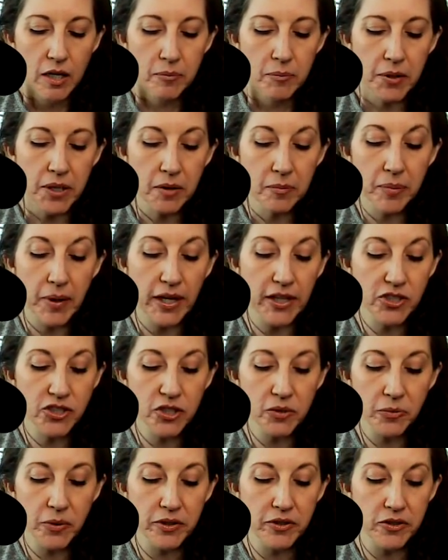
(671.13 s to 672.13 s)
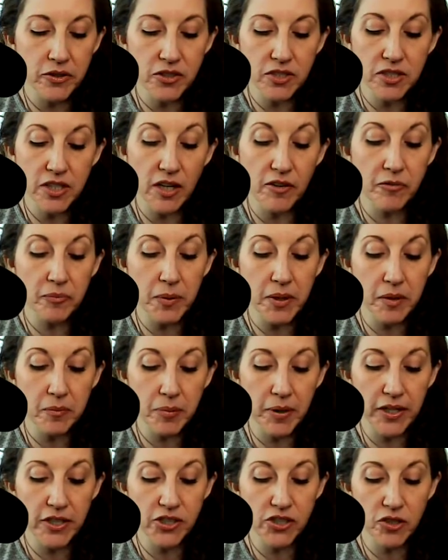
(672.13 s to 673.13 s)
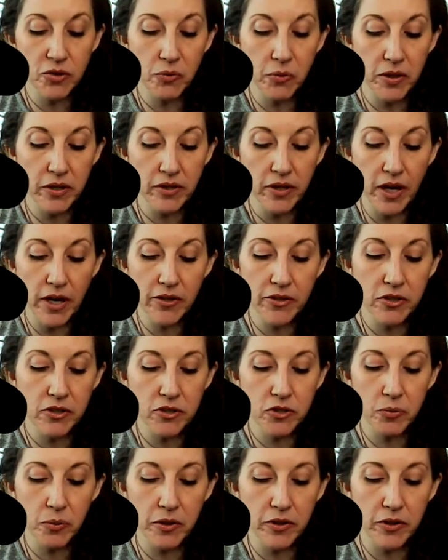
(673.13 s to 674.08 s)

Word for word: being patient with yourself, being patient with others,